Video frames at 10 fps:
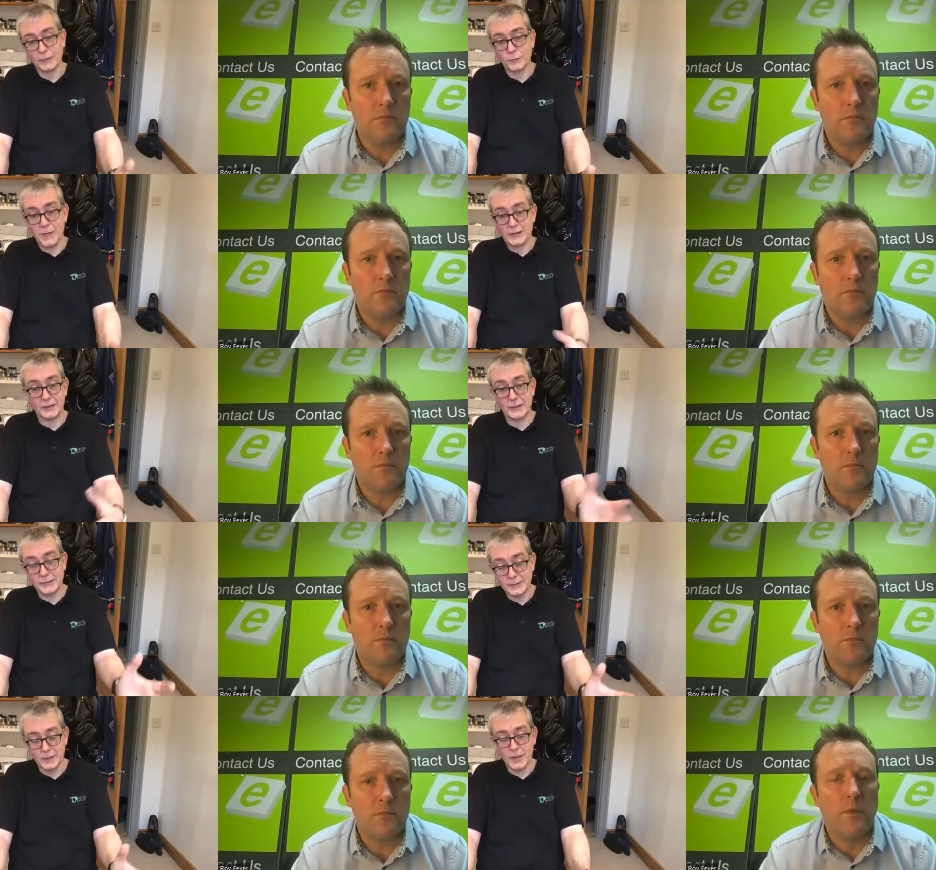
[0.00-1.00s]
Speaker 1: or manually
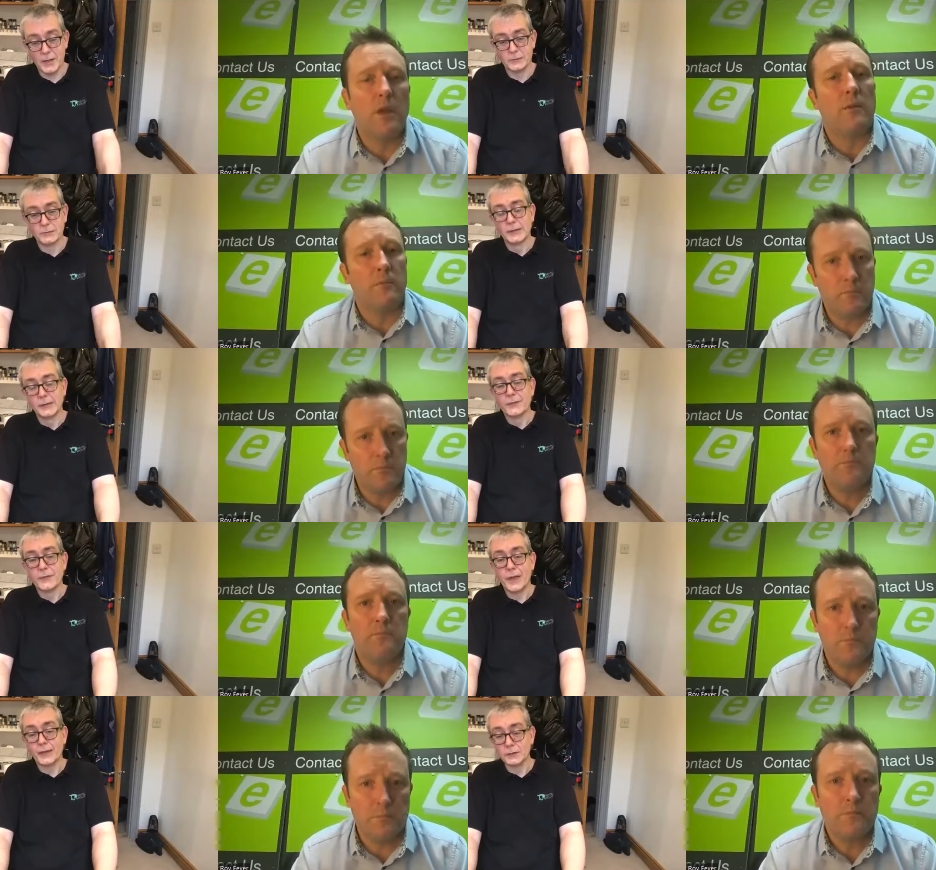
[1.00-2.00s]
somehow,
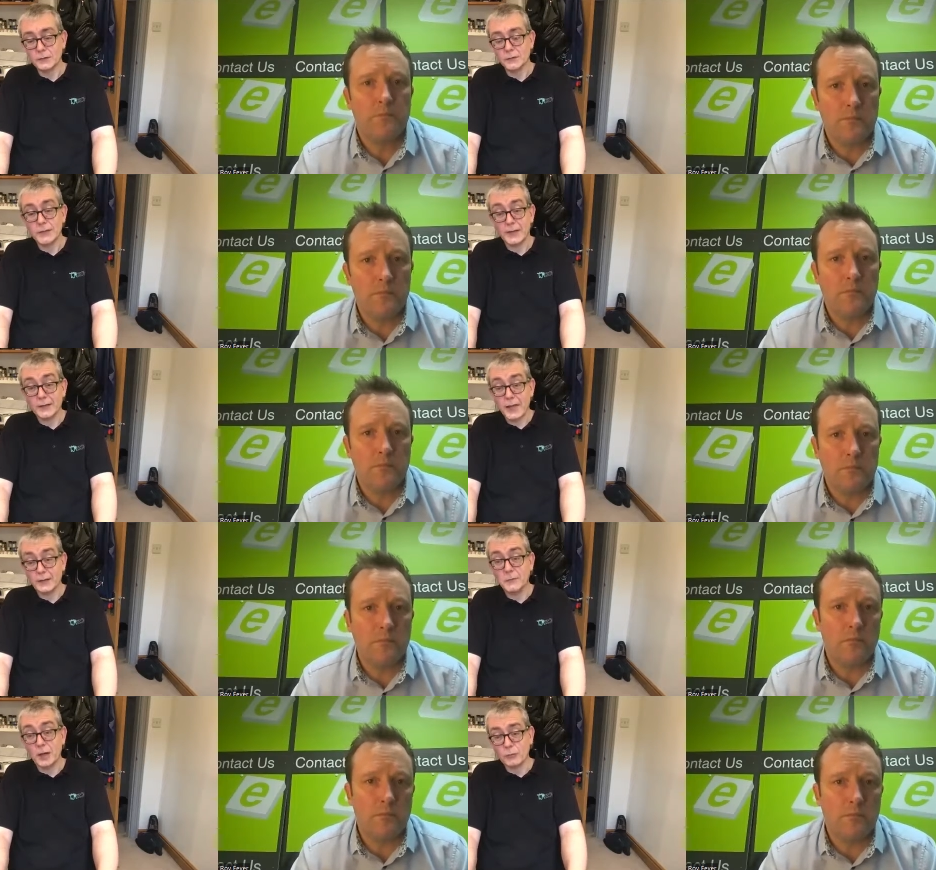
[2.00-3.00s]
then then
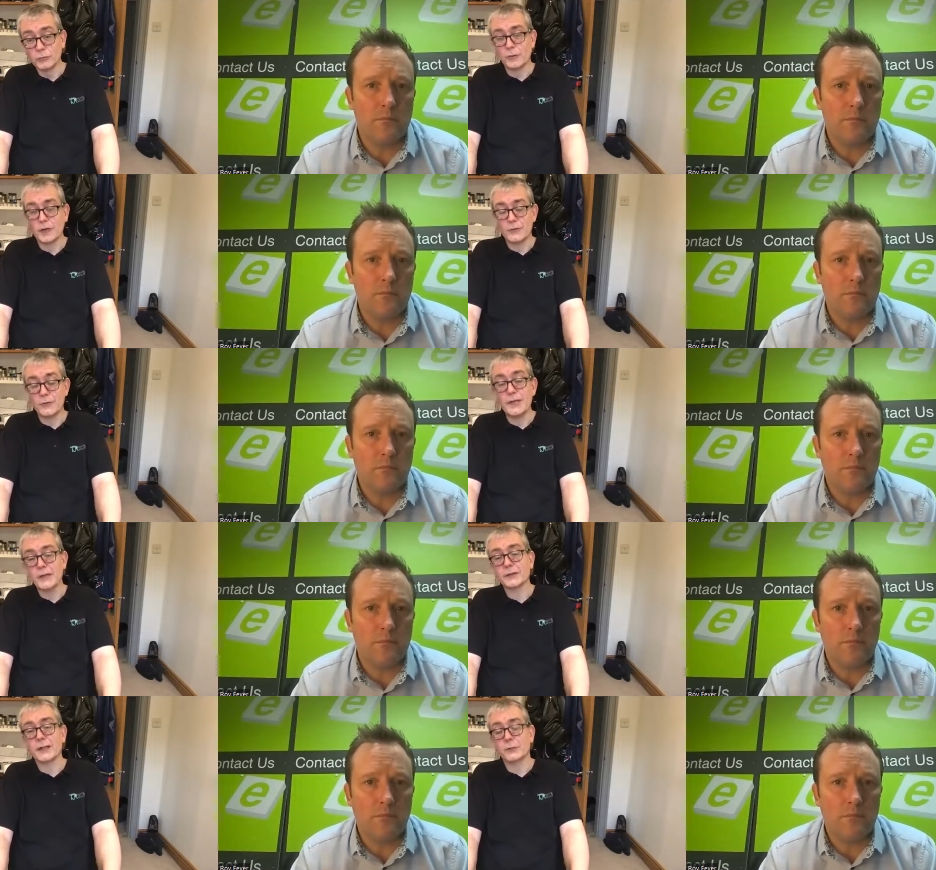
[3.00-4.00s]
that mold will only
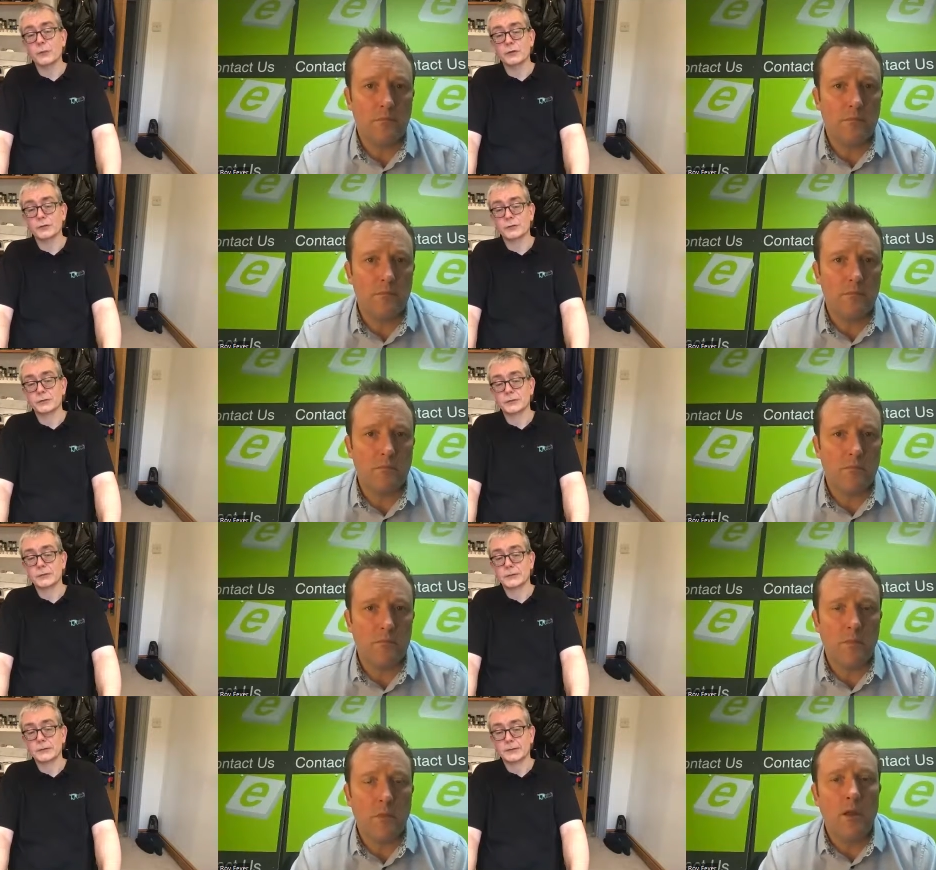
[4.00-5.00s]
ever get worse.
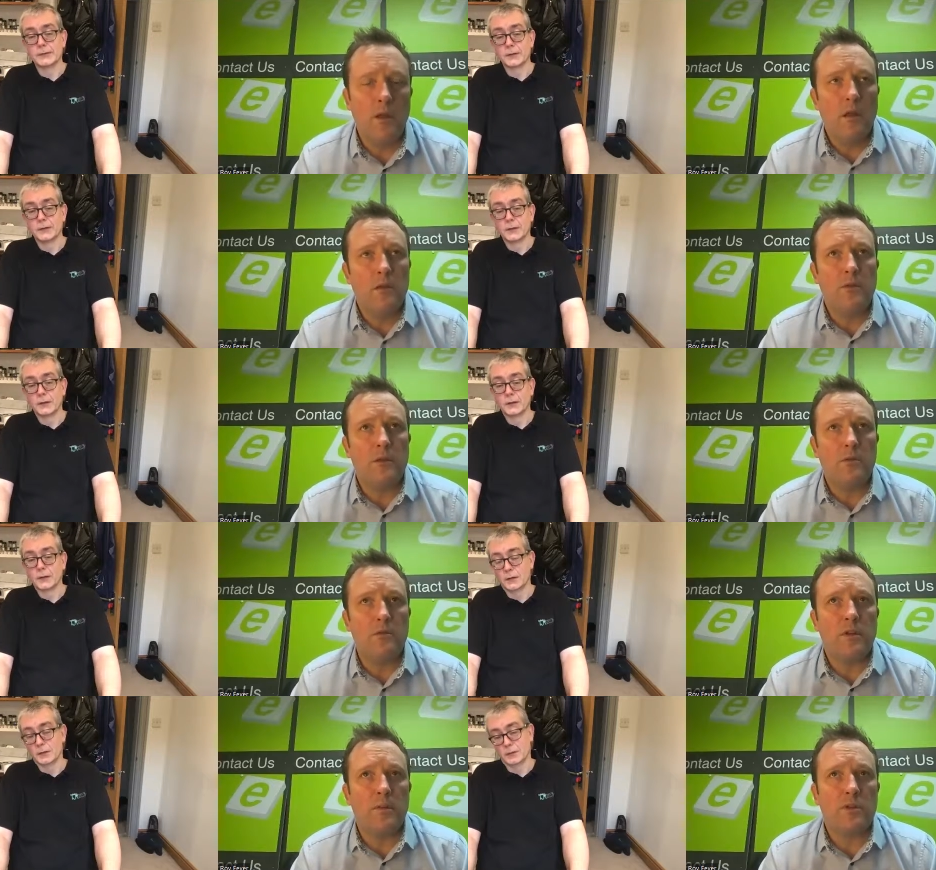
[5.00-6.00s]
Speaker 2: So
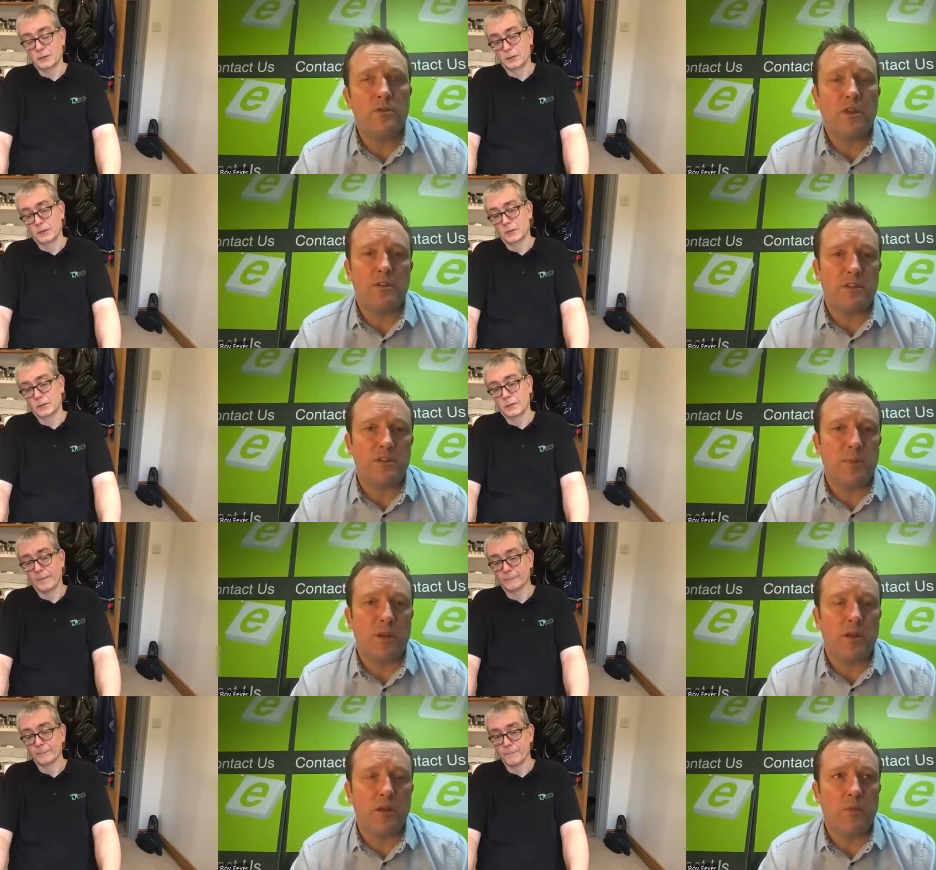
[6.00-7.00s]
somebody also said to
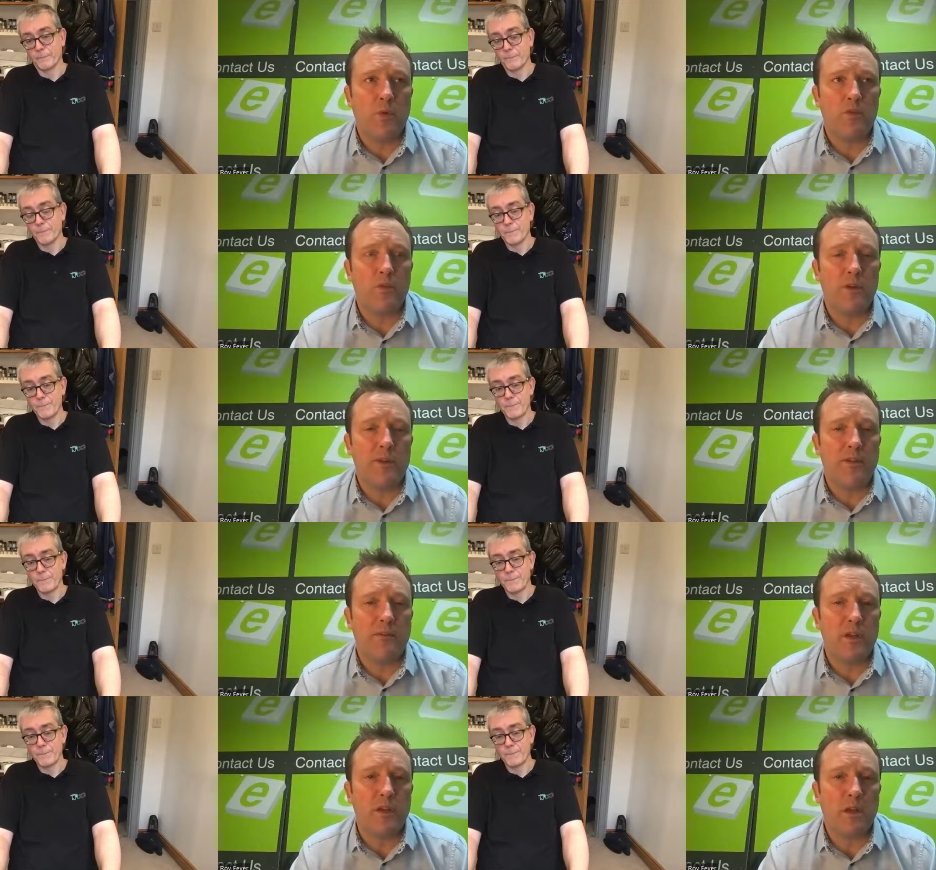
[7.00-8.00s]
me that what's worth
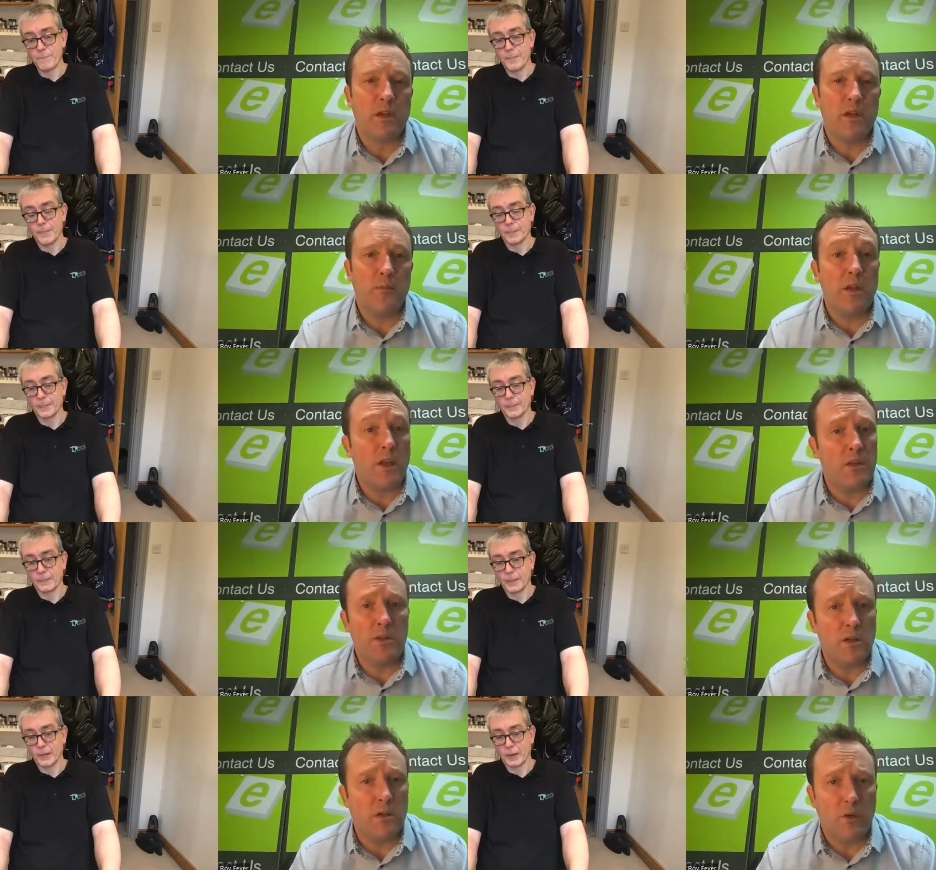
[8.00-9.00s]
having, um, and again,
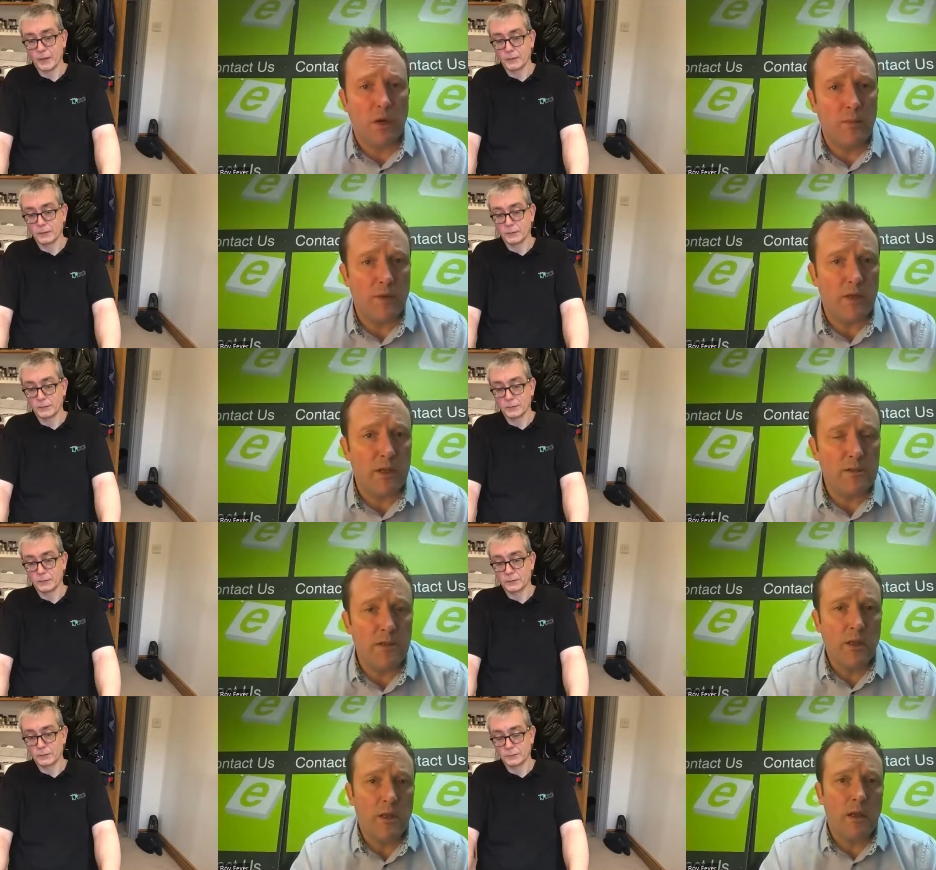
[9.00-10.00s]
you can quote me on this.
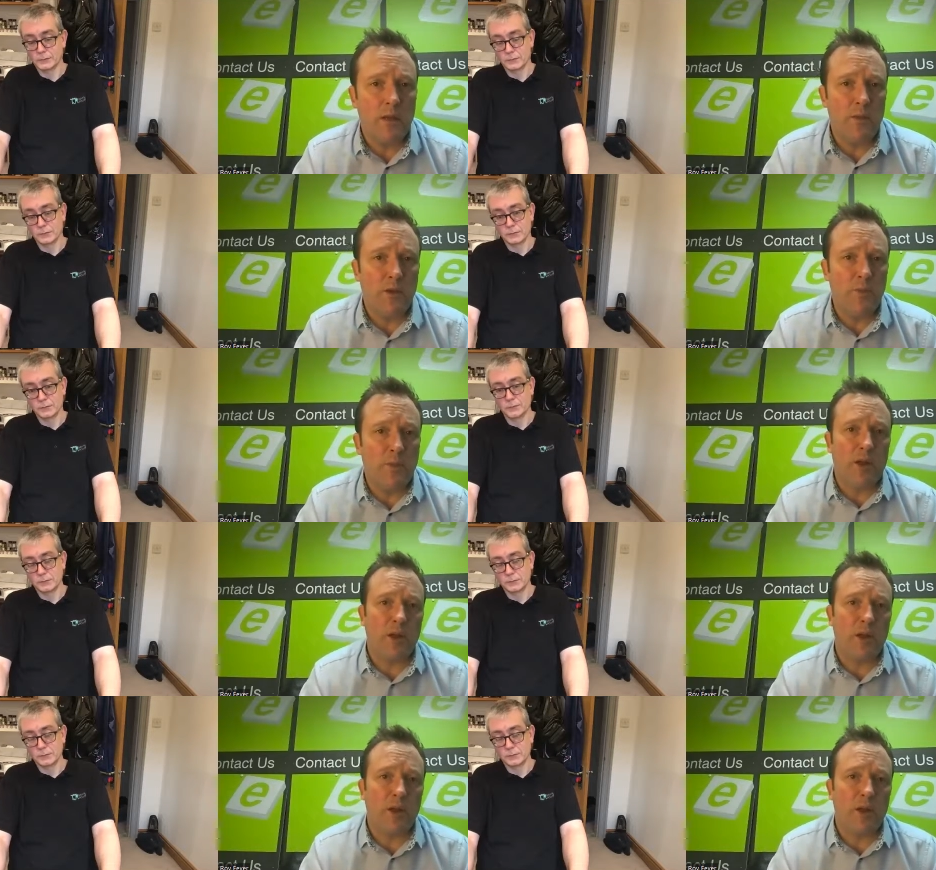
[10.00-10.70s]
Um, you can buy